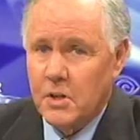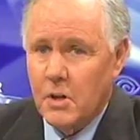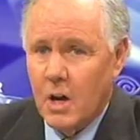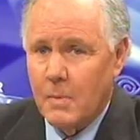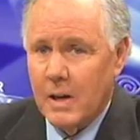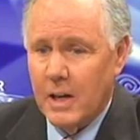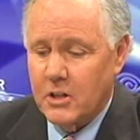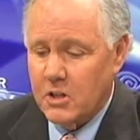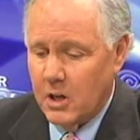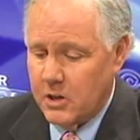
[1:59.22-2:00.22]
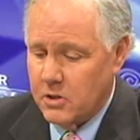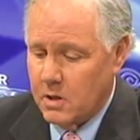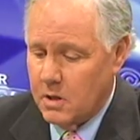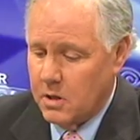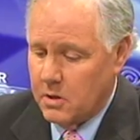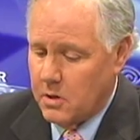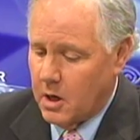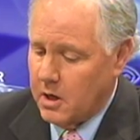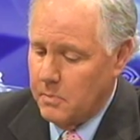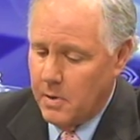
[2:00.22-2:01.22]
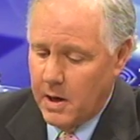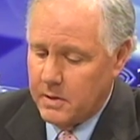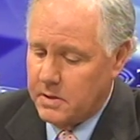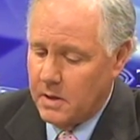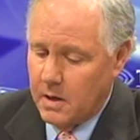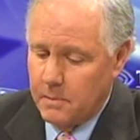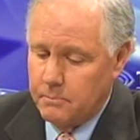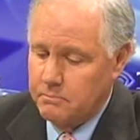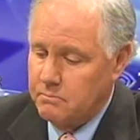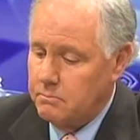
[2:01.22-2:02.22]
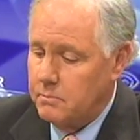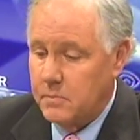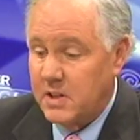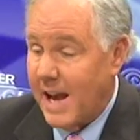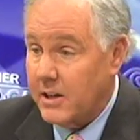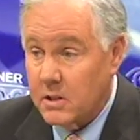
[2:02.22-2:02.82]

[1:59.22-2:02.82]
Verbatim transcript: talk about legislation, you're talking about um, tax